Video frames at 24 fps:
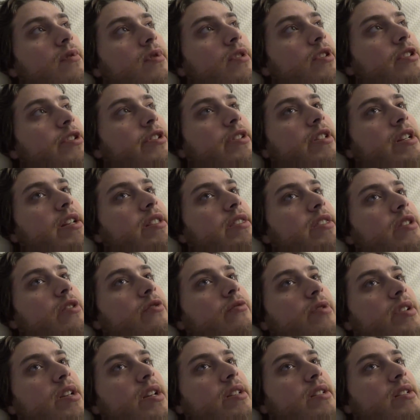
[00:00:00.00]
It's just like the
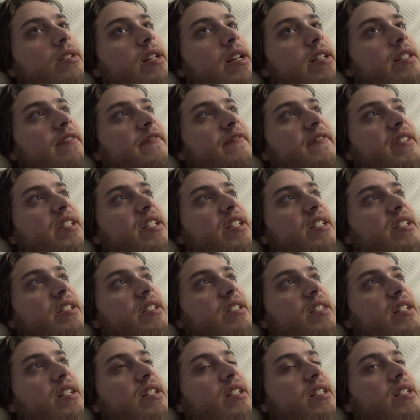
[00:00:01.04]
old days. It's like the 50s and
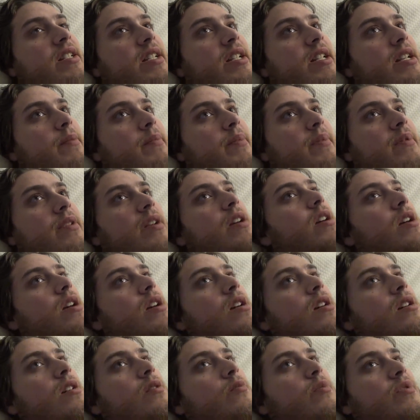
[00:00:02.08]
60s
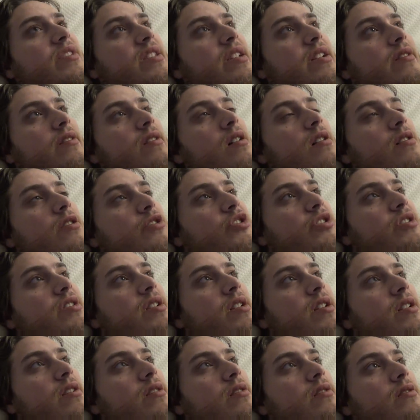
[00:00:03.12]
with technology
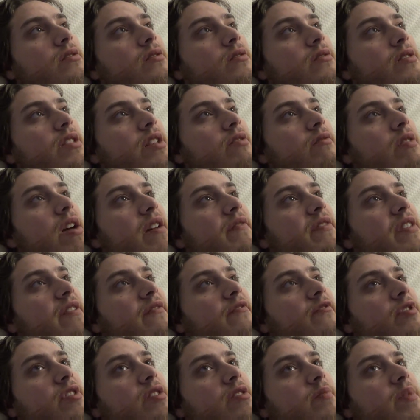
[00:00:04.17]
today. They don't have that
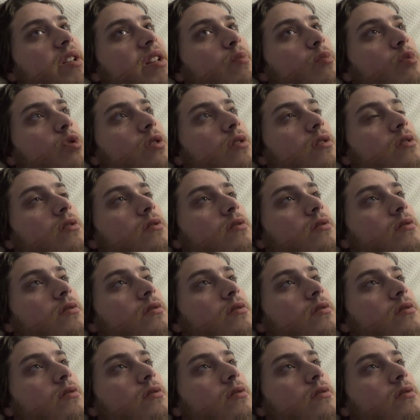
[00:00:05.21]
freedom anymore.